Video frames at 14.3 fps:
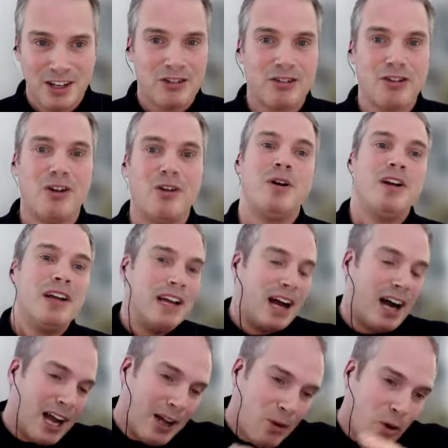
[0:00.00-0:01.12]
So
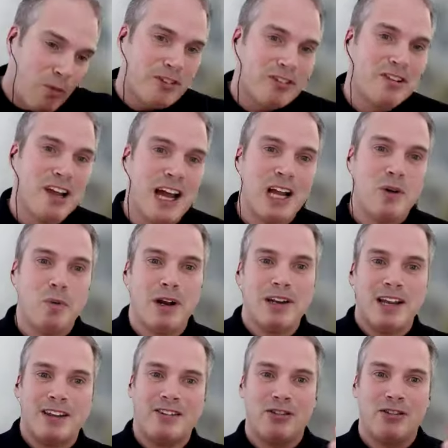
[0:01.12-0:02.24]
I always like when
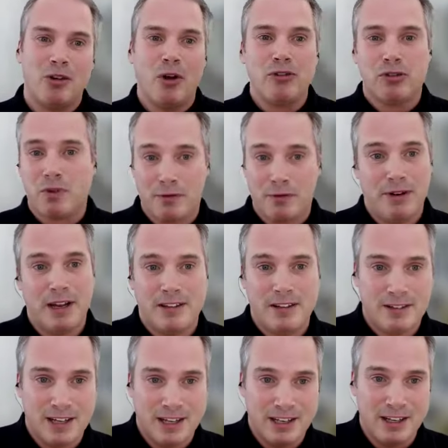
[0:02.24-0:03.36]
that is also
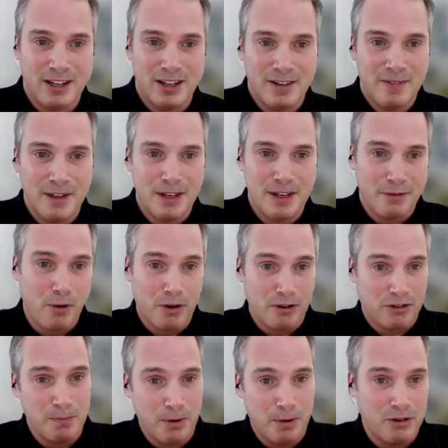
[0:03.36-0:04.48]
reflected in the focus
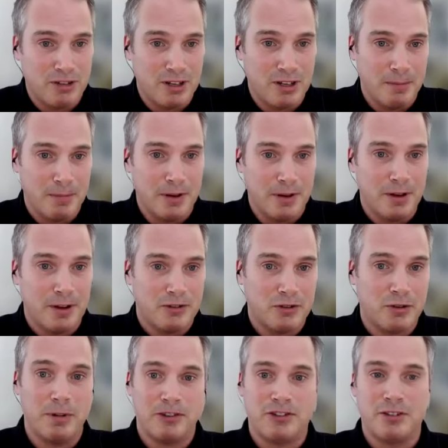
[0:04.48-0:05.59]
symposium
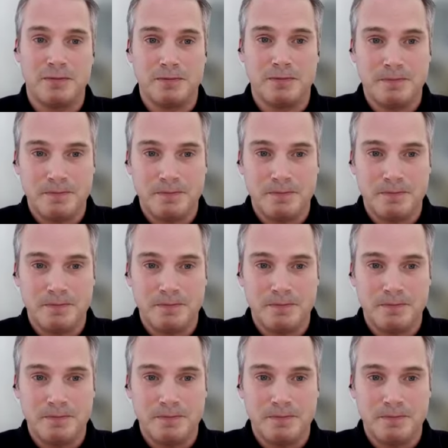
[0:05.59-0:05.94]
submission.